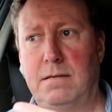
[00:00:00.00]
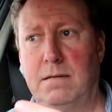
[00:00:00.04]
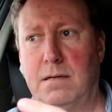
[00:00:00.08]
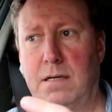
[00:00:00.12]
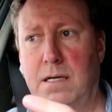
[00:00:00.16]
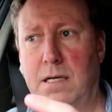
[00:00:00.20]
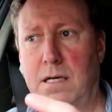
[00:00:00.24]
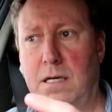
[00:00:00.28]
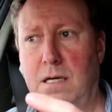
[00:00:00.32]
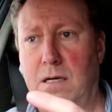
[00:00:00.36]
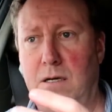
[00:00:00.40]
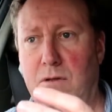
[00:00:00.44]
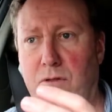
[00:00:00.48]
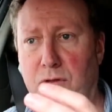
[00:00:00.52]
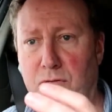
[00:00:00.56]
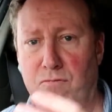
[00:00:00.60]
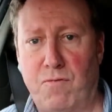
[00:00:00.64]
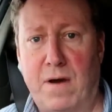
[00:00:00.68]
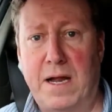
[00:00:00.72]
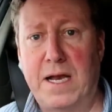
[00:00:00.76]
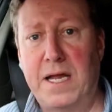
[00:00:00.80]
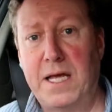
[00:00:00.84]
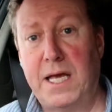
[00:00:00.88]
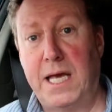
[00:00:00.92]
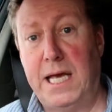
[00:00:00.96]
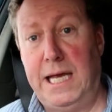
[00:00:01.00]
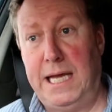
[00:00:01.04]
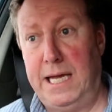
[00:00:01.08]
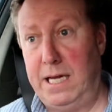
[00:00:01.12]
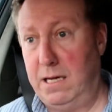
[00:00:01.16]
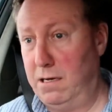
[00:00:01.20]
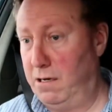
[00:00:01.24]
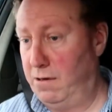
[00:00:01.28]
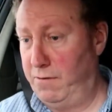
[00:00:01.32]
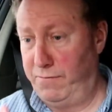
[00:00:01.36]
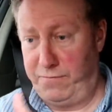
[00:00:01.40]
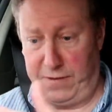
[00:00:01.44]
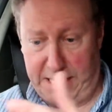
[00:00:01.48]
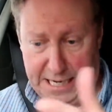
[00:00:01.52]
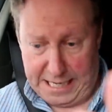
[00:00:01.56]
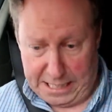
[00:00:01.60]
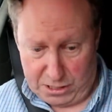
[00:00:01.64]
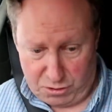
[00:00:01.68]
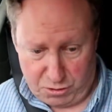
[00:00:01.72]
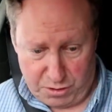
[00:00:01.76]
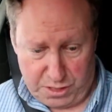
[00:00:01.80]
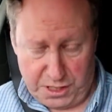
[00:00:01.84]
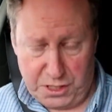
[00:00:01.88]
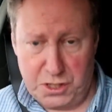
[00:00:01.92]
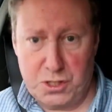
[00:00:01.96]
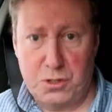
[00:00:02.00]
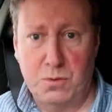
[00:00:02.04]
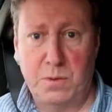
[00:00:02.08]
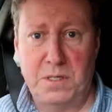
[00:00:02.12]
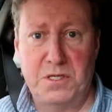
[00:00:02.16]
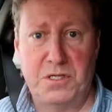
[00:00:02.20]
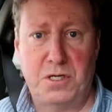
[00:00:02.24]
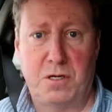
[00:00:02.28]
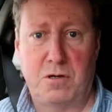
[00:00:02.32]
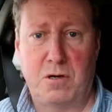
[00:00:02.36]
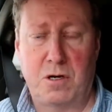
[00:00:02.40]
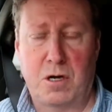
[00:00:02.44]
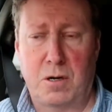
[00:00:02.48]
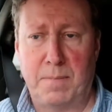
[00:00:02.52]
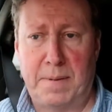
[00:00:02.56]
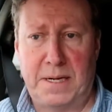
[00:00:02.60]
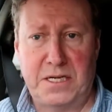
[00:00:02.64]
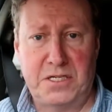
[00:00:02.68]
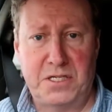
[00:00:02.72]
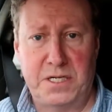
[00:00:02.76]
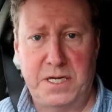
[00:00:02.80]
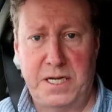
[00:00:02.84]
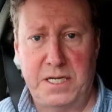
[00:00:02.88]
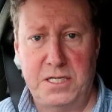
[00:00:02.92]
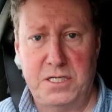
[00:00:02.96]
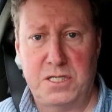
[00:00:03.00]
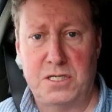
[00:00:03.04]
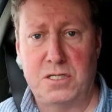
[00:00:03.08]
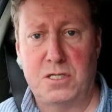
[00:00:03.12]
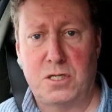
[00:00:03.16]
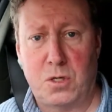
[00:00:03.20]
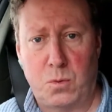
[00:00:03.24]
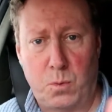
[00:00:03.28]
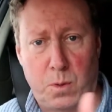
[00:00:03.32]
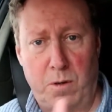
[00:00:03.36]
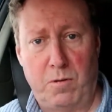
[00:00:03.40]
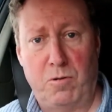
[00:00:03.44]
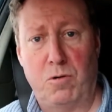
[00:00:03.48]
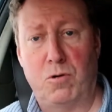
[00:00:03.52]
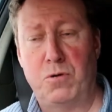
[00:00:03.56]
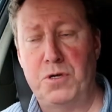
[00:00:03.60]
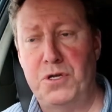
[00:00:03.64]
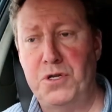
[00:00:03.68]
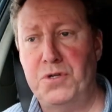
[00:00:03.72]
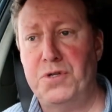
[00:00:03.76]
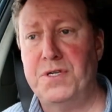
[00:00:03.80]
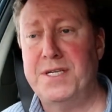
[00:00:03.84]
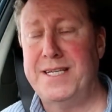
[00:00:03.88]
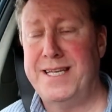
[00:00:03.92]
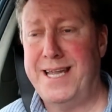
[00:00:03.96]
the running gear of our traditional internal combustion engines that we're all using